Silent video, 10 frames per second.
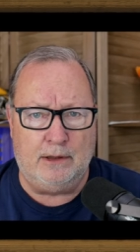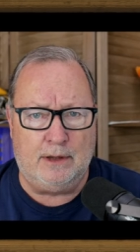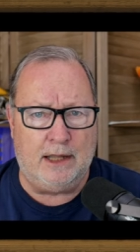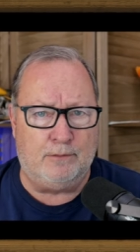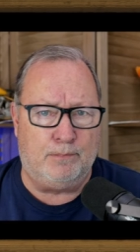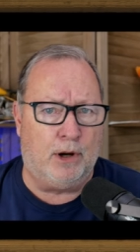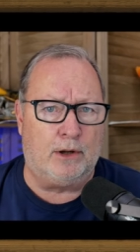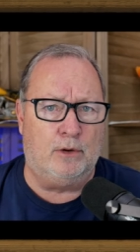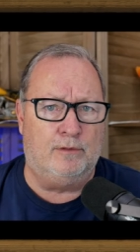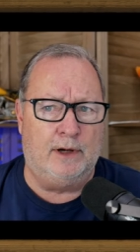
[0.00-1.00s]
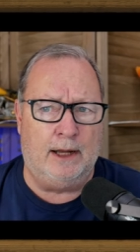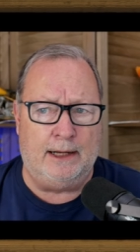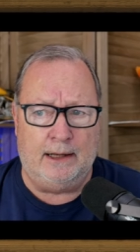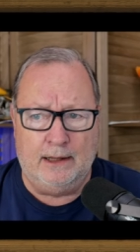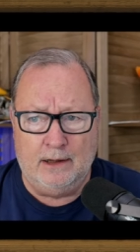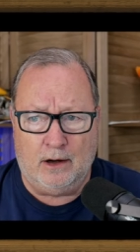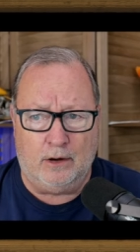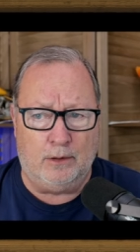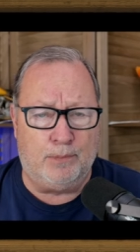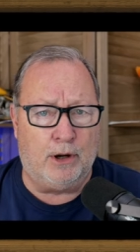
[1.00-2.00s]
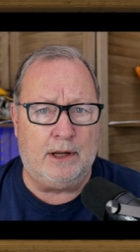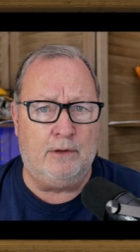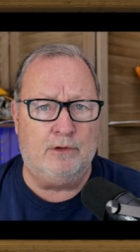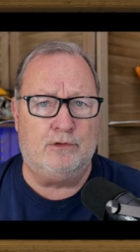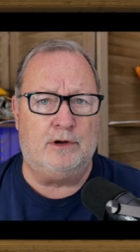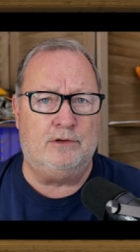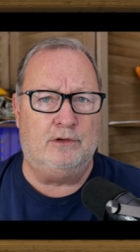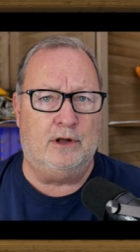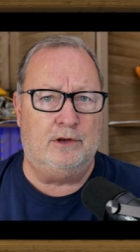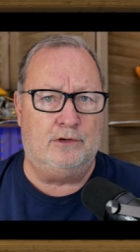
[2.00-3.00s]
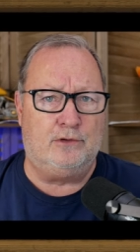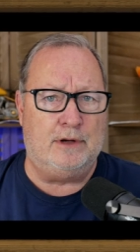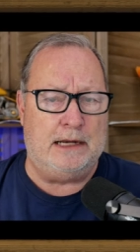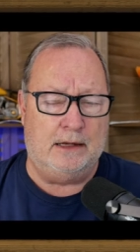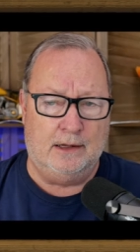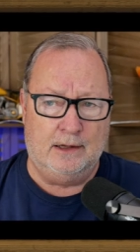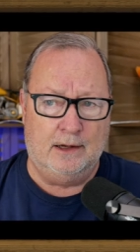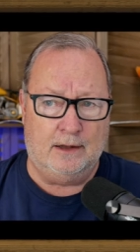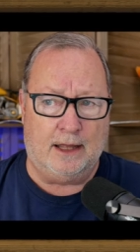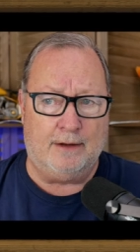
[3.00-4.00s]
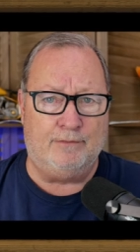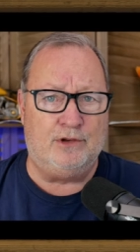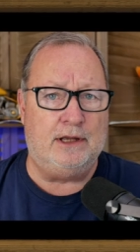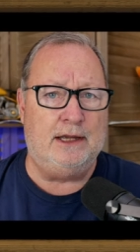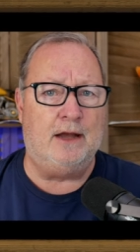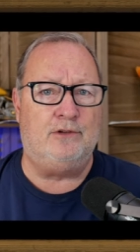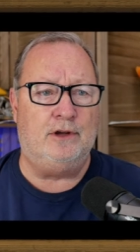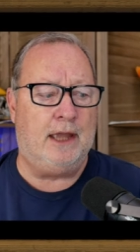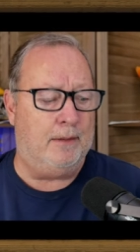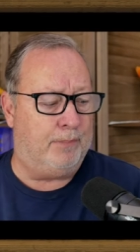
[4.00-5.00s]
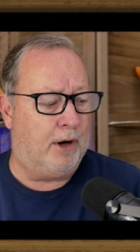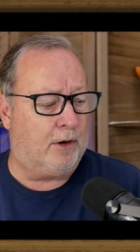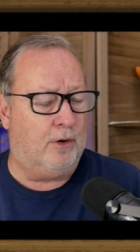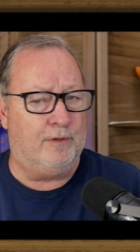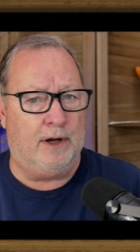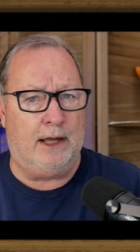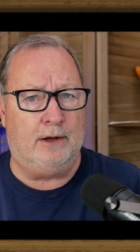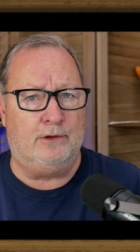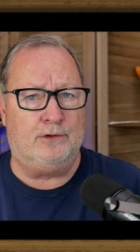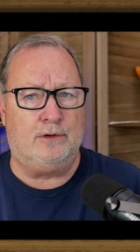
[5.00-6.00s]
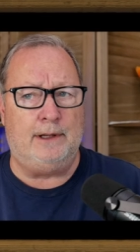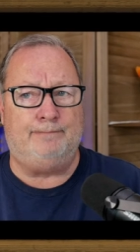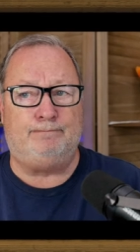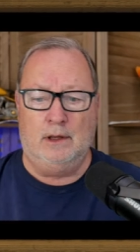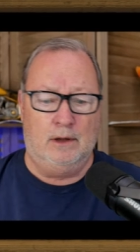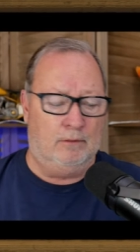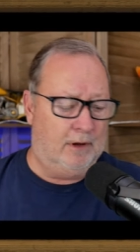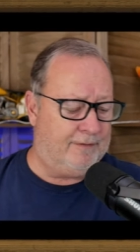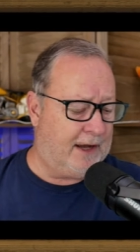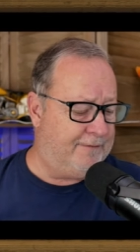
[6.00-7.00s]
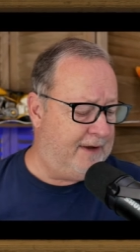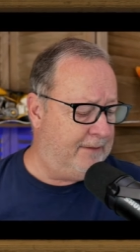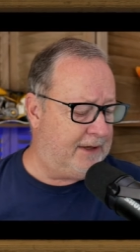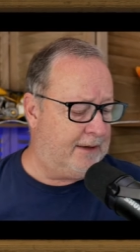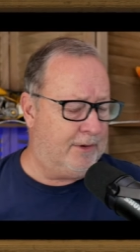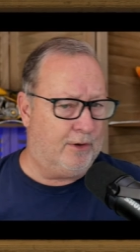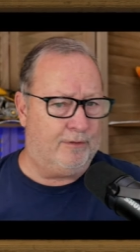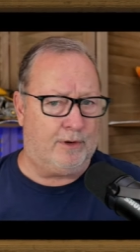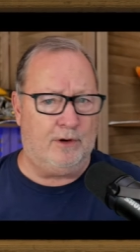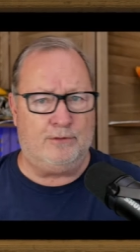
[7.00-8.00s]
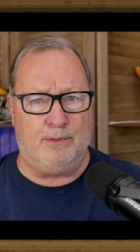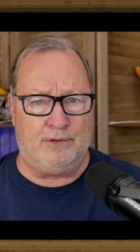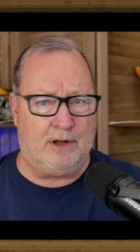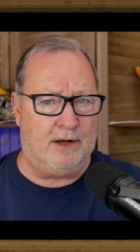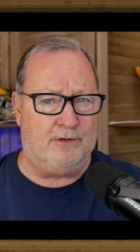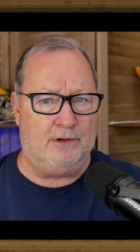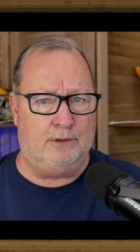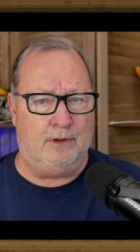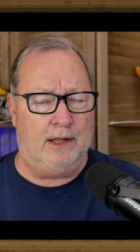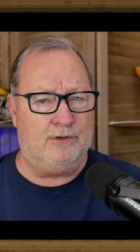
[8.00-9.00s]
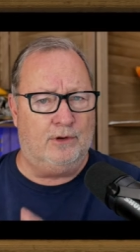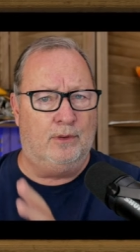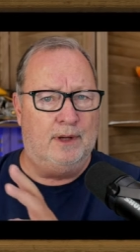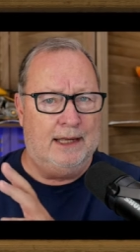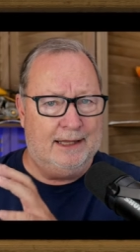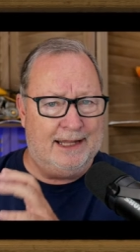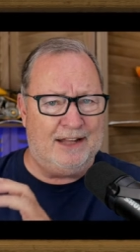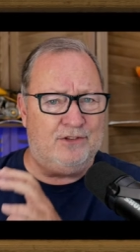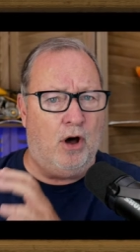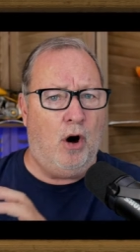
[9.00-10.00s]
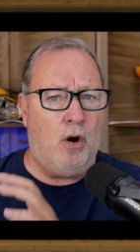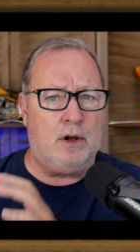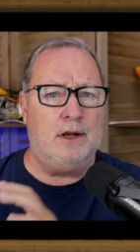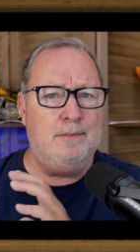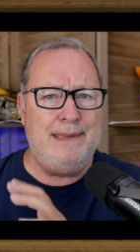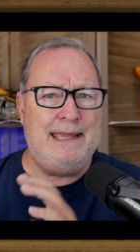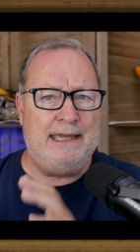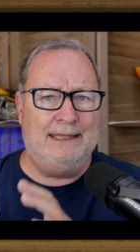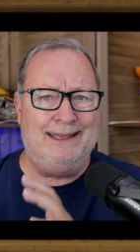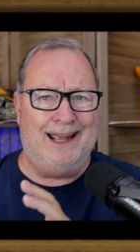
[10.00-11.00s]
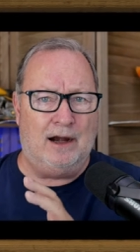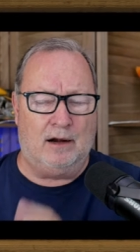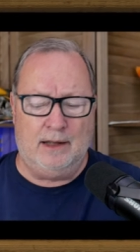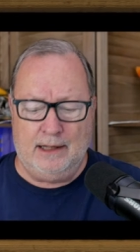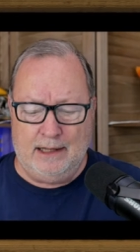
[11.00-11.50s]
You can't park it overnight. Are there parking restrictions on the street? A lot of them say, yes, you can't park overnight on the street. Well, if I got family coming over for Christmas, can I still do that? So that's all going to be in there.